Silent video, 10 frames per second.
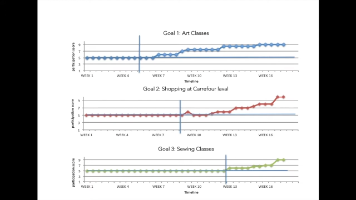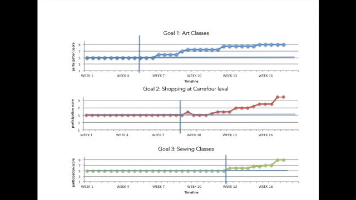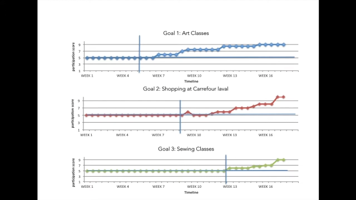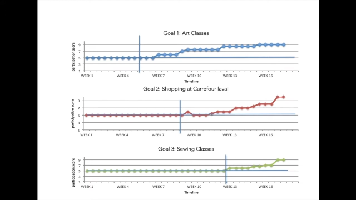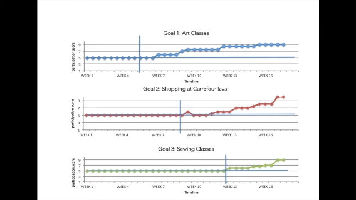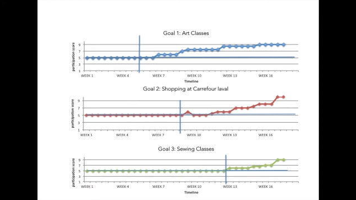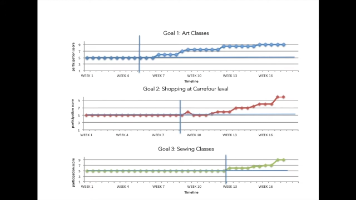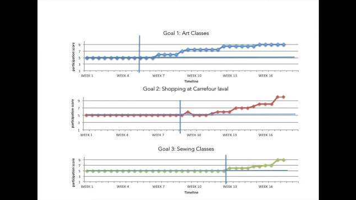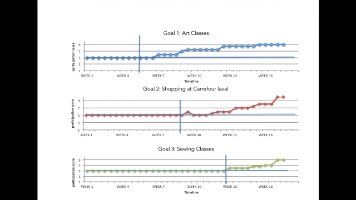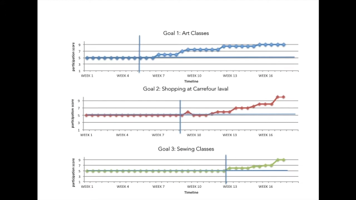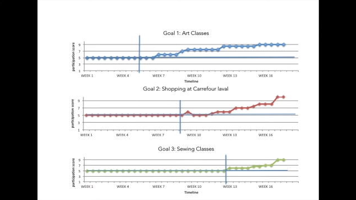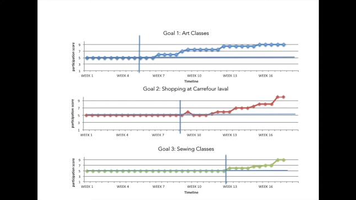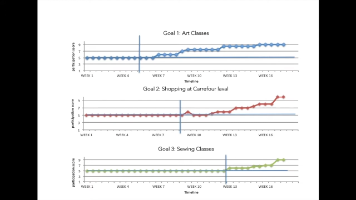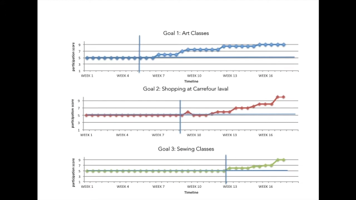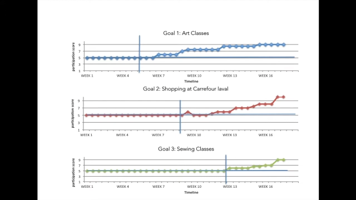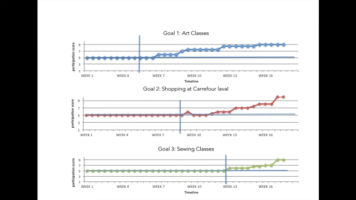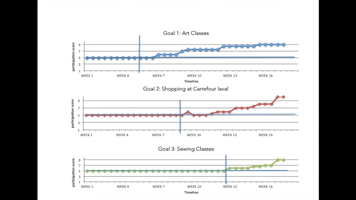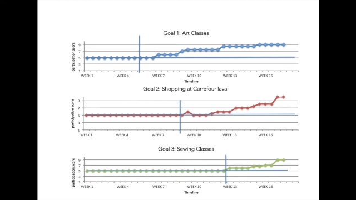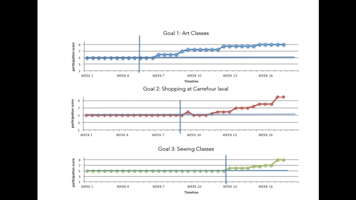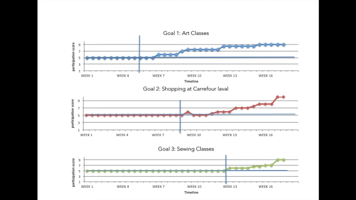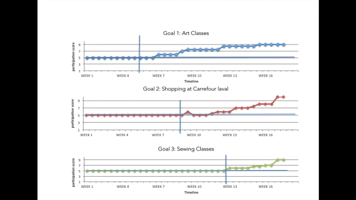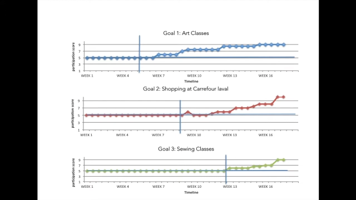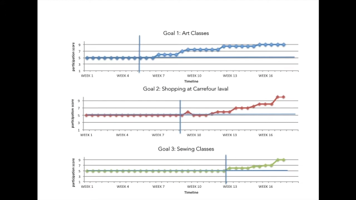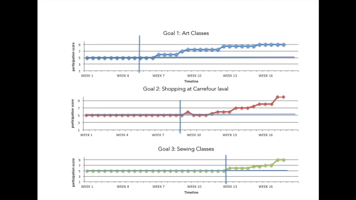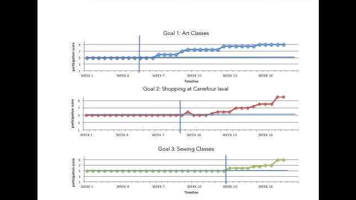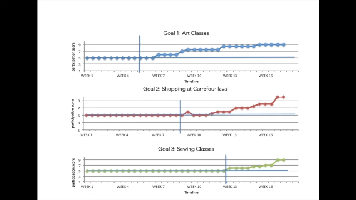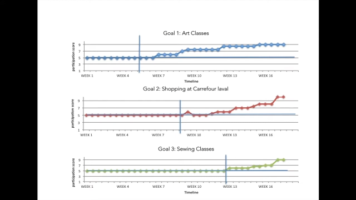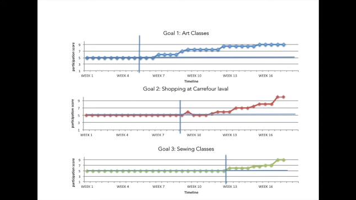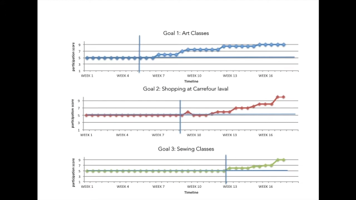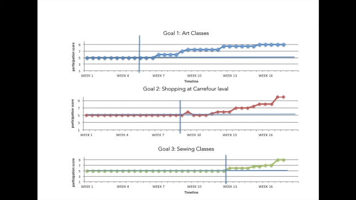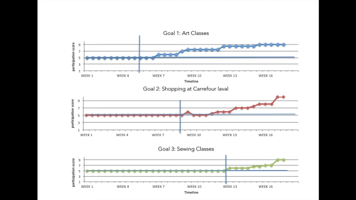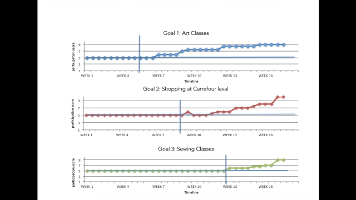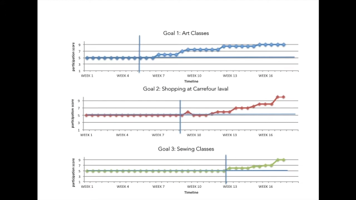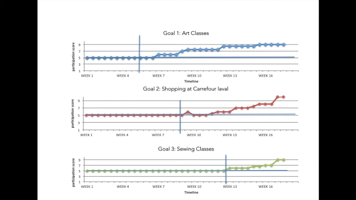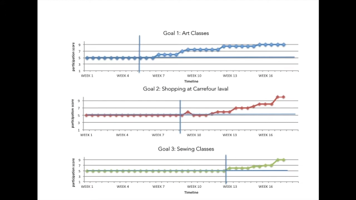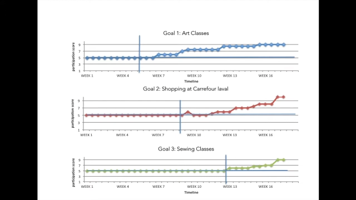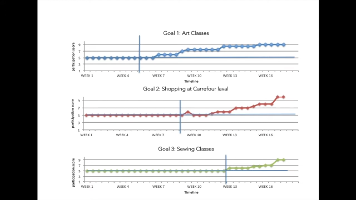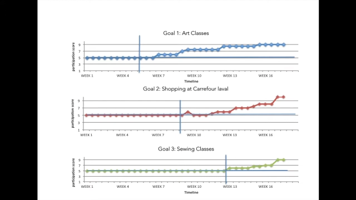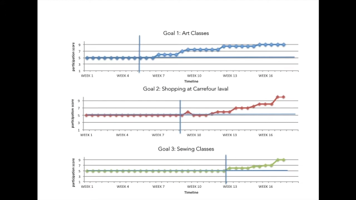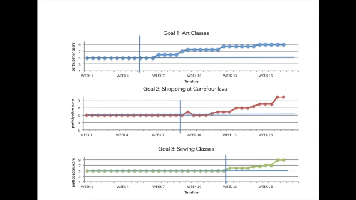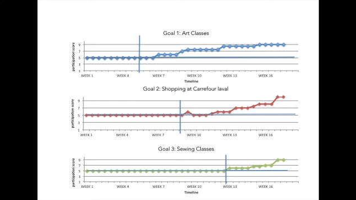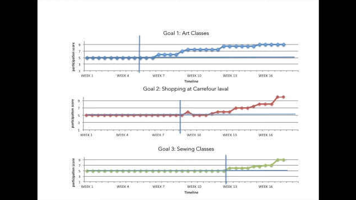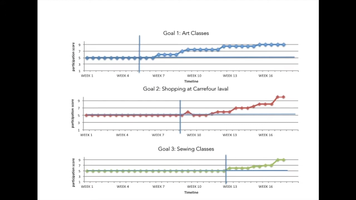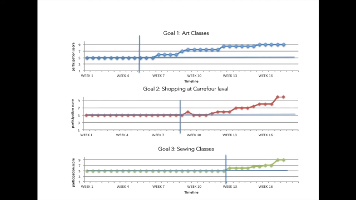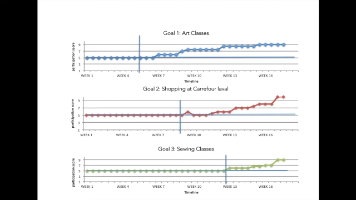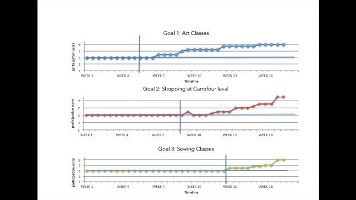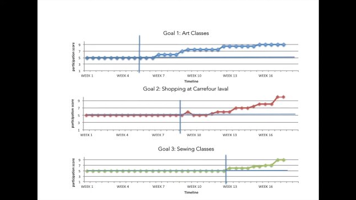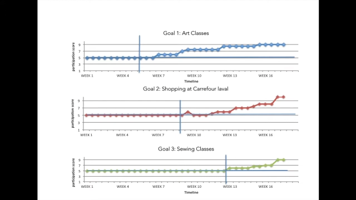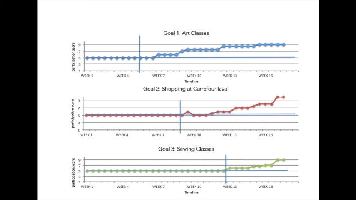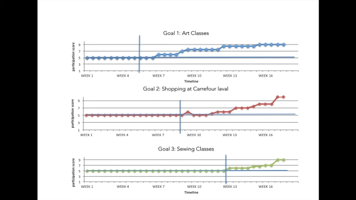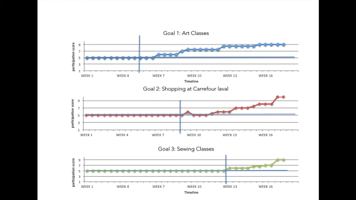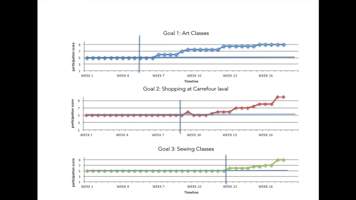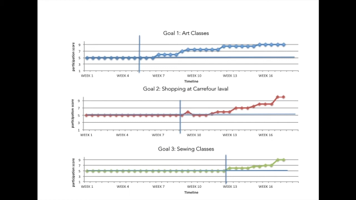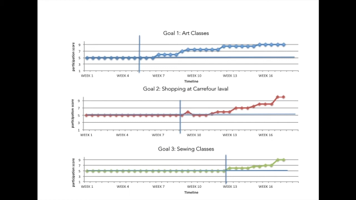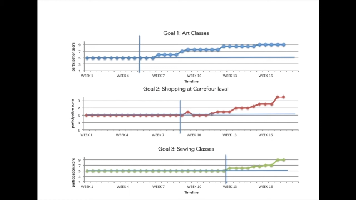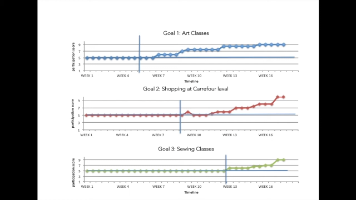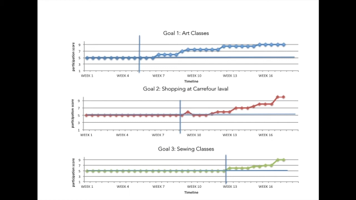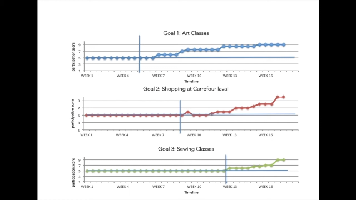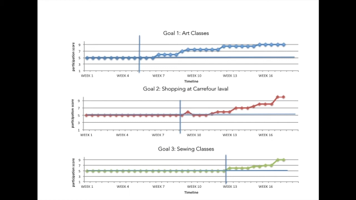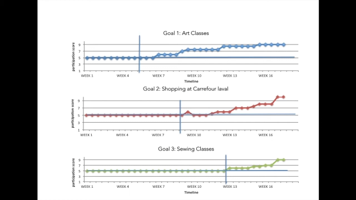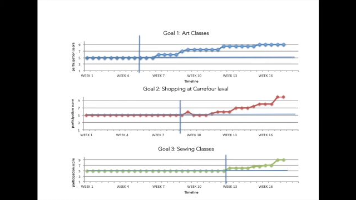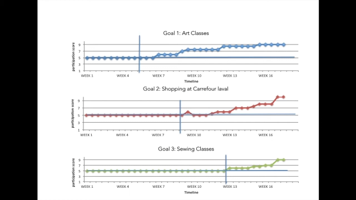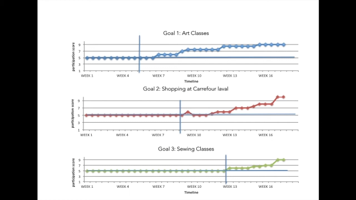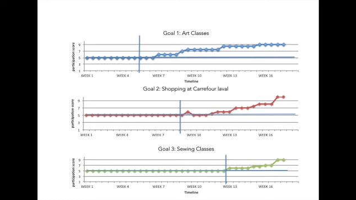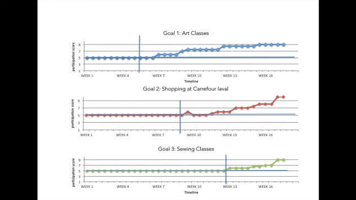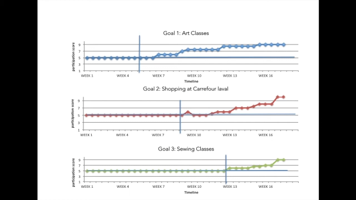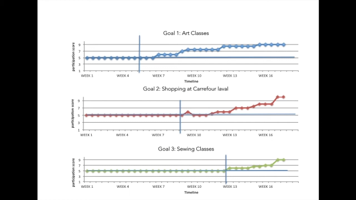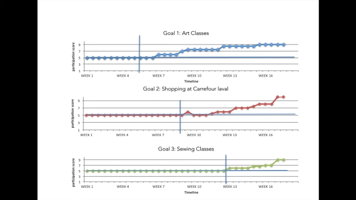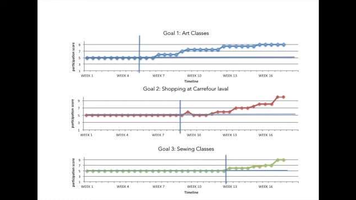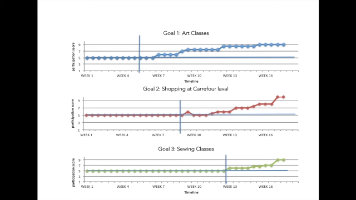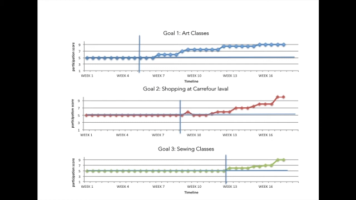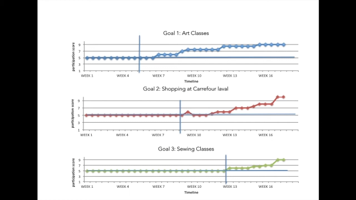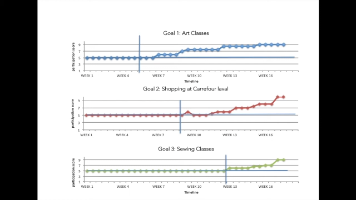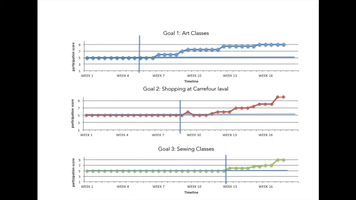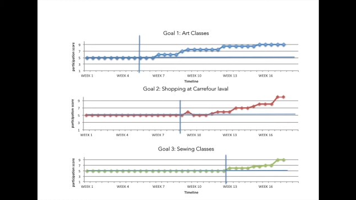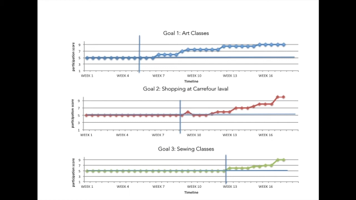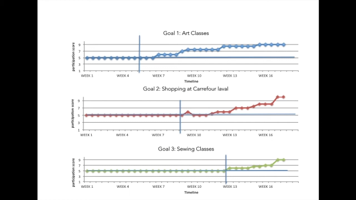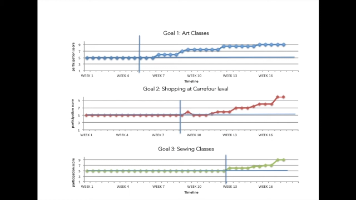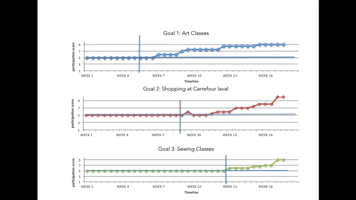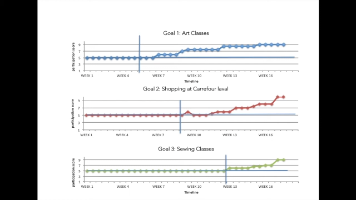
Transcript: (no speaker visible)